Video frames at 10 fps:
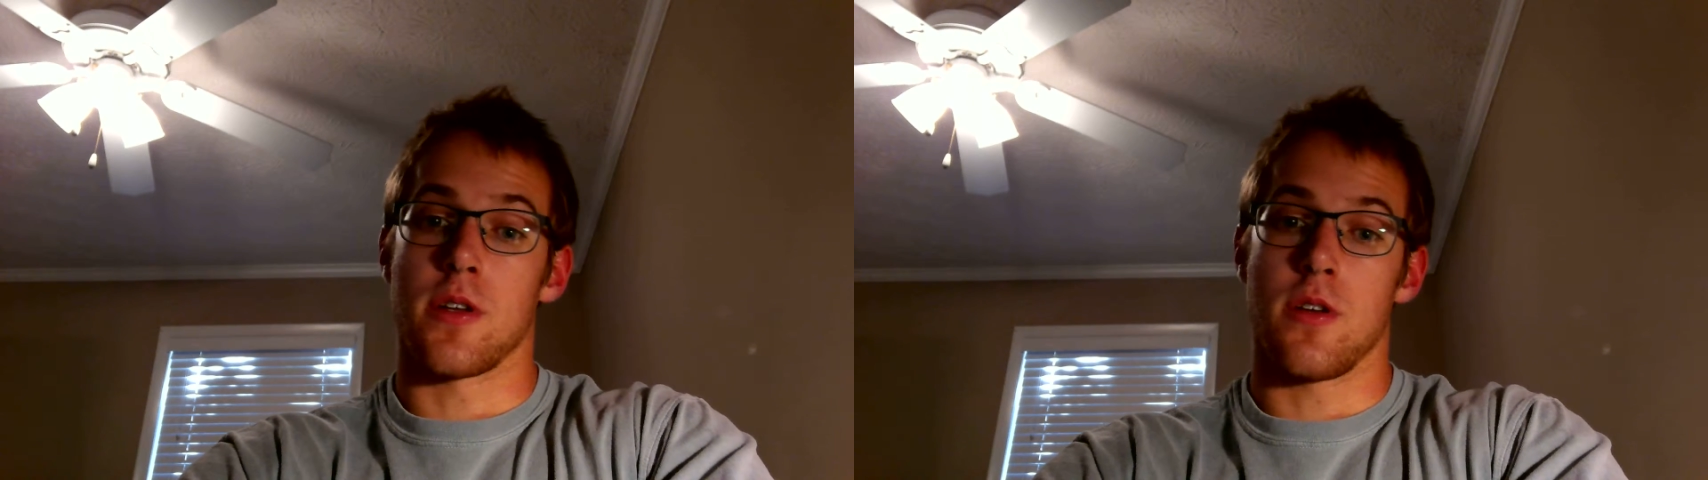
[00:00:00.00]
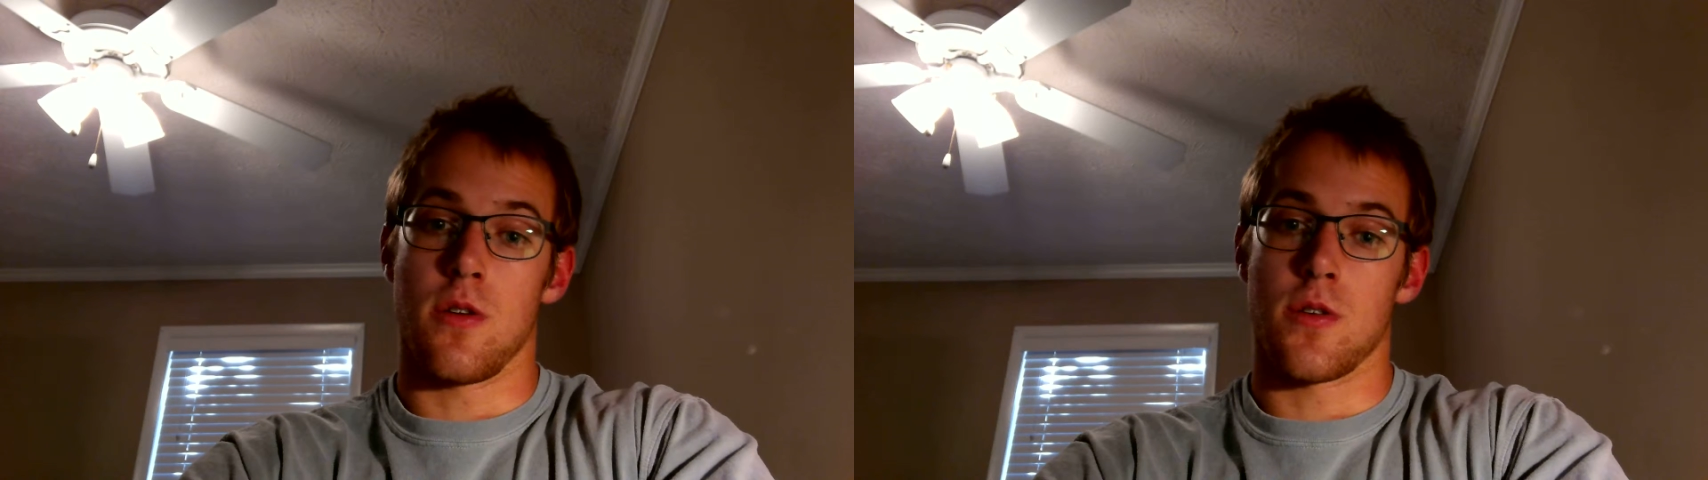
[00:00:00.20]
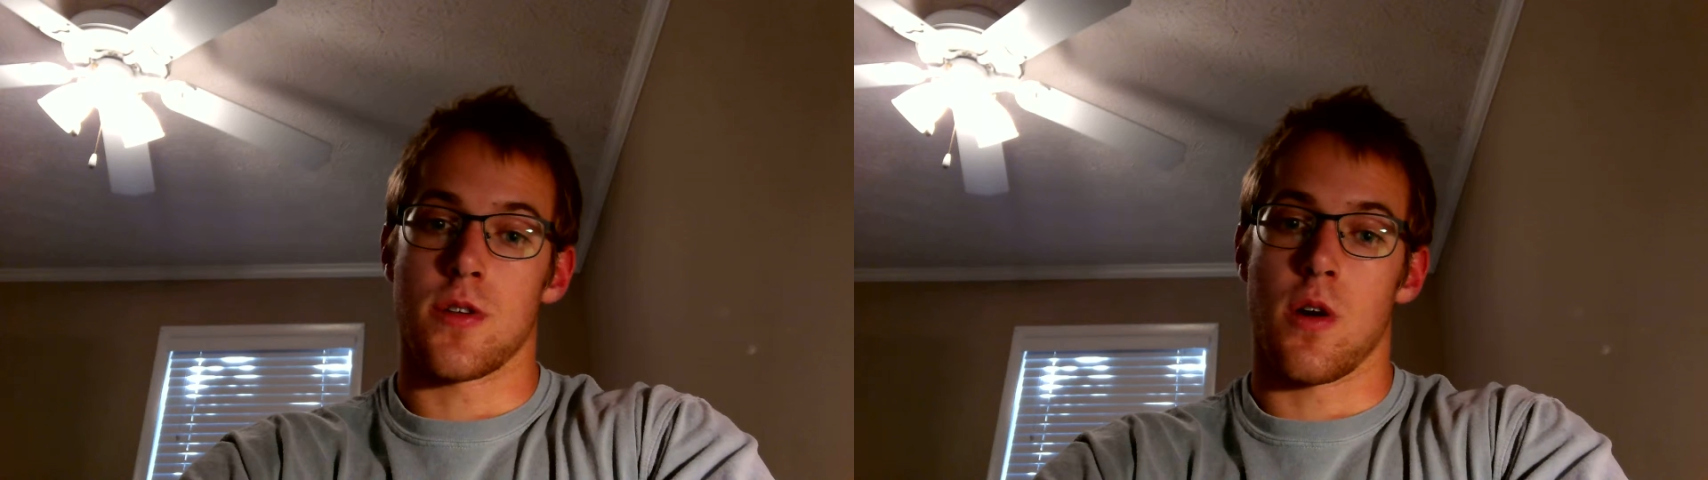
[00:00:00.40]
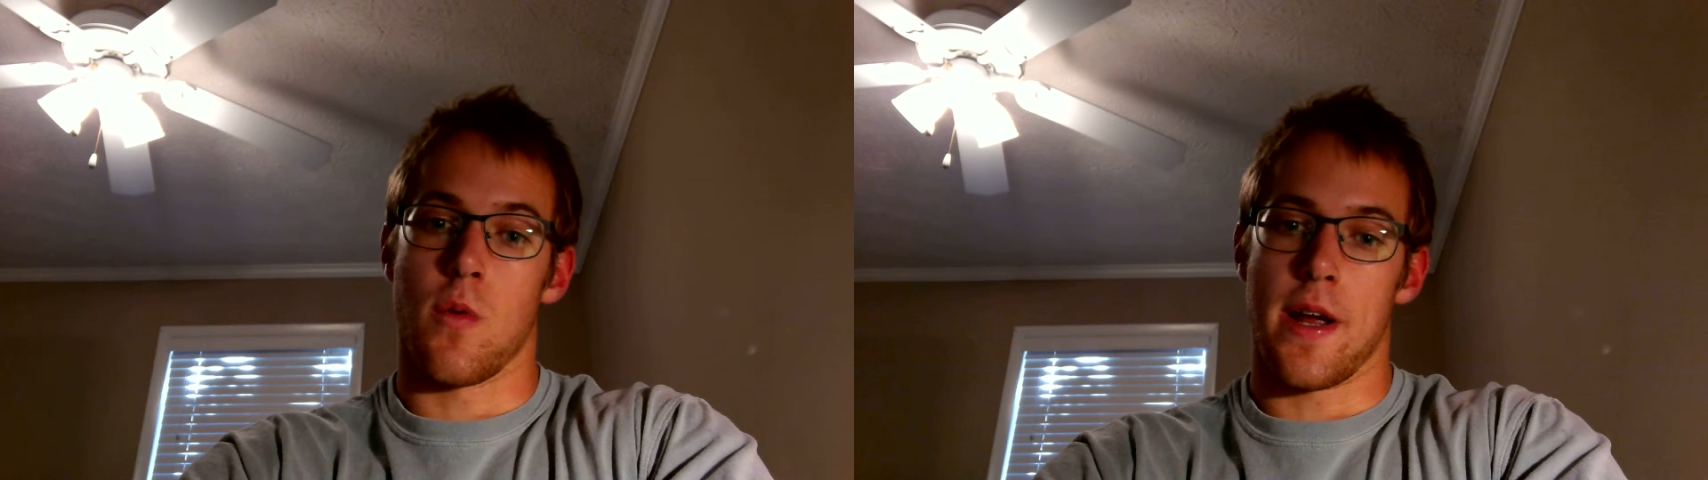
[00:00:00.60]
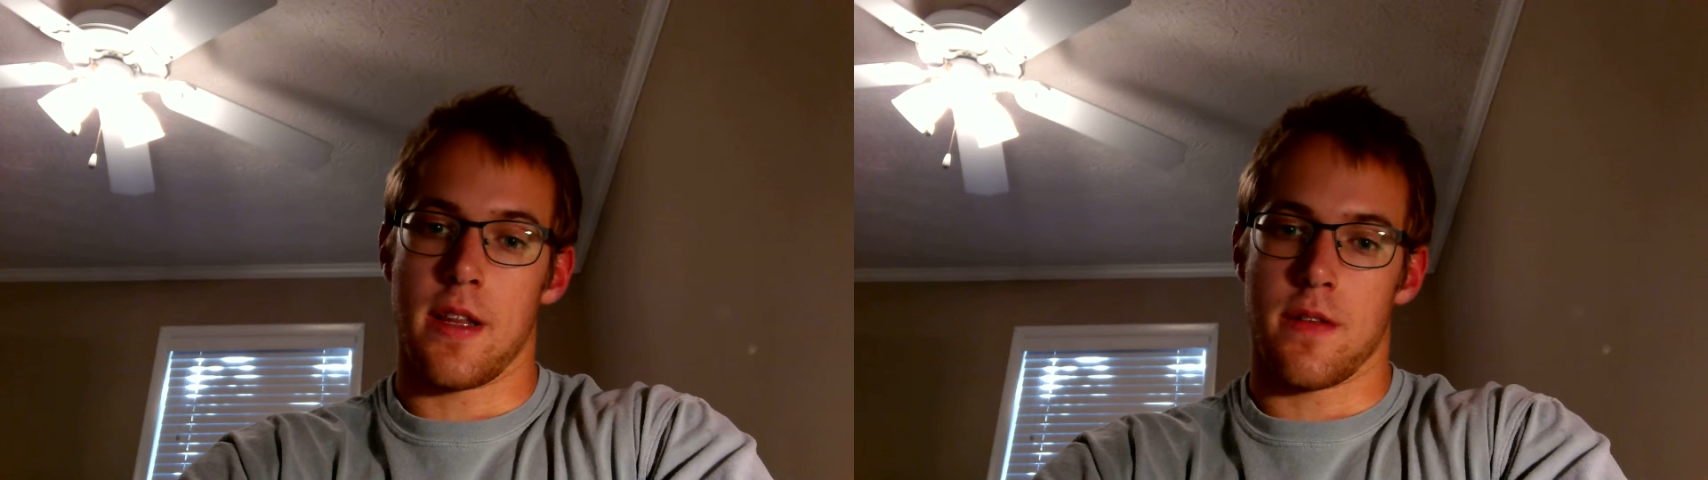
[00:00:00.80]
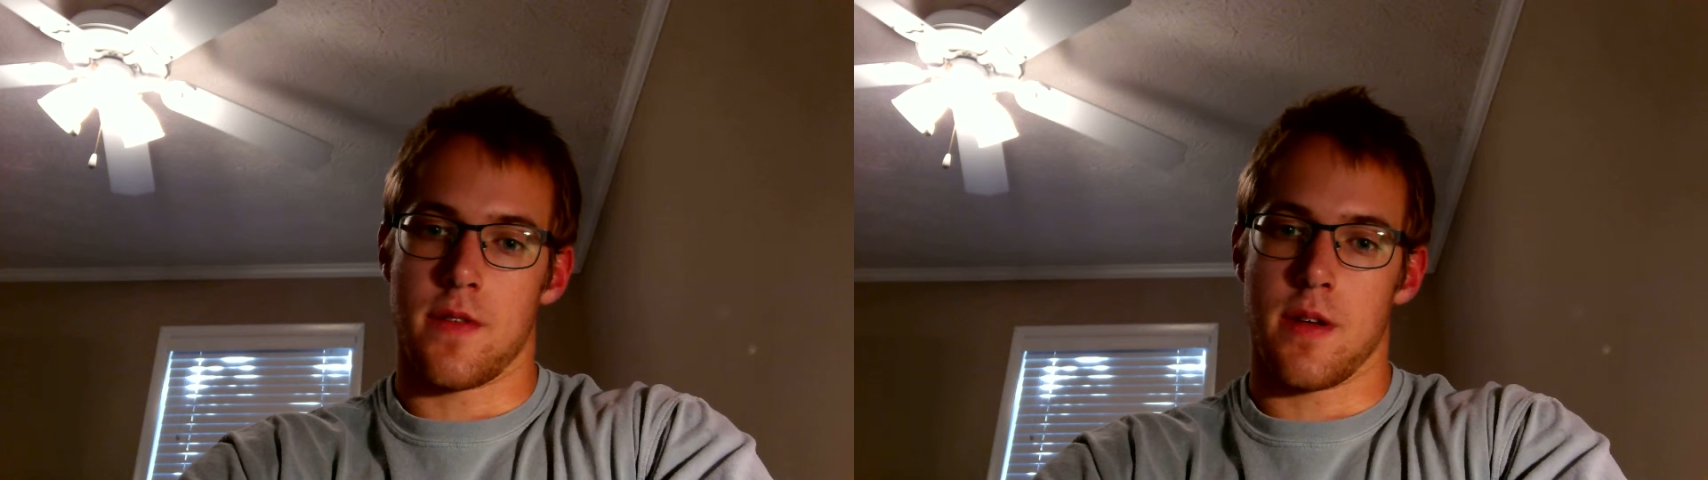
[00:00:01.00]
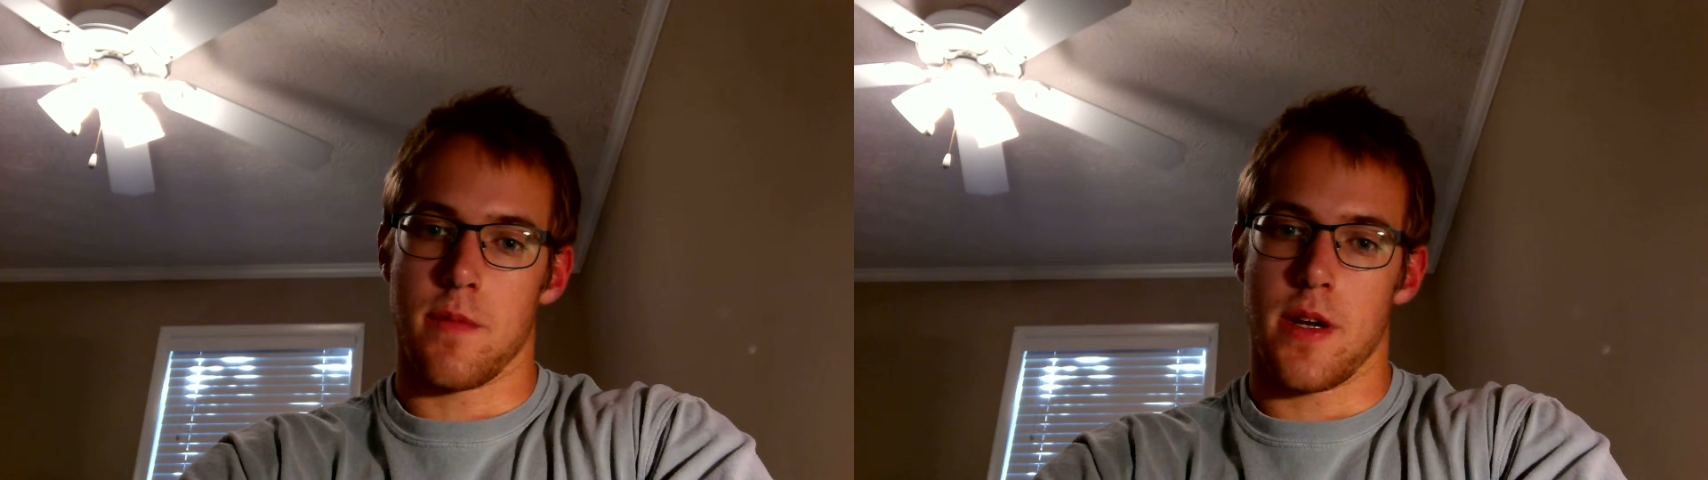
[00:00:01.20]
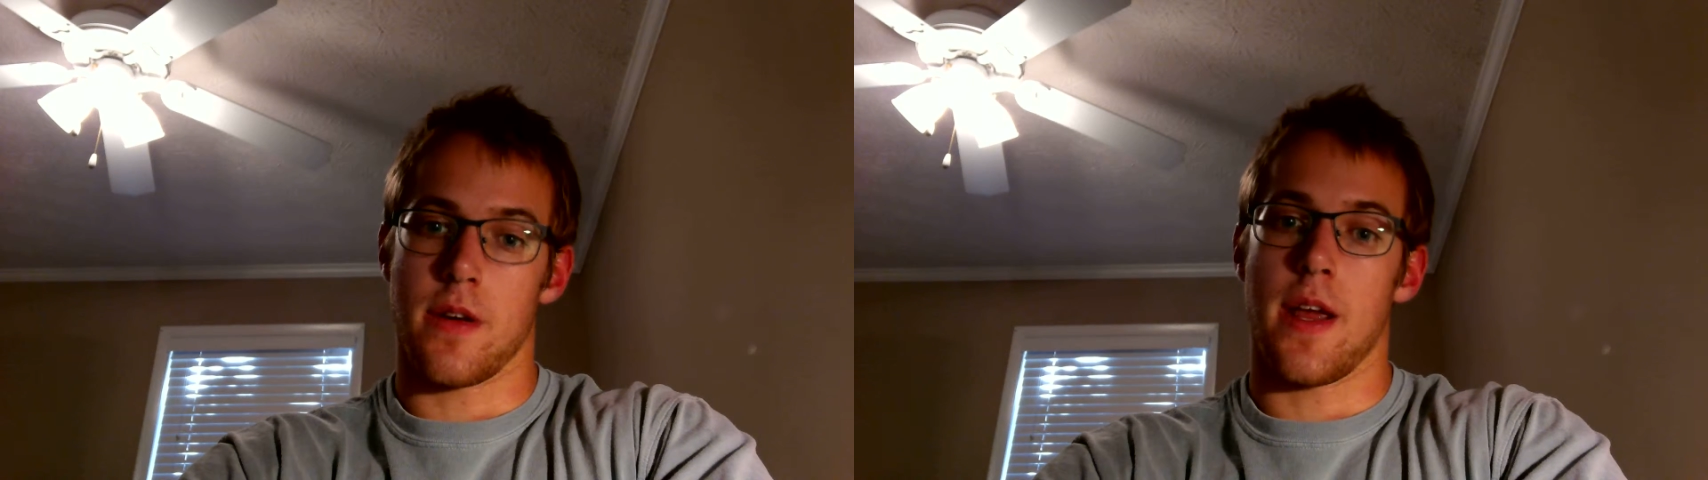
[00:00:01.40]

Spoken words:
use a weightlifting belt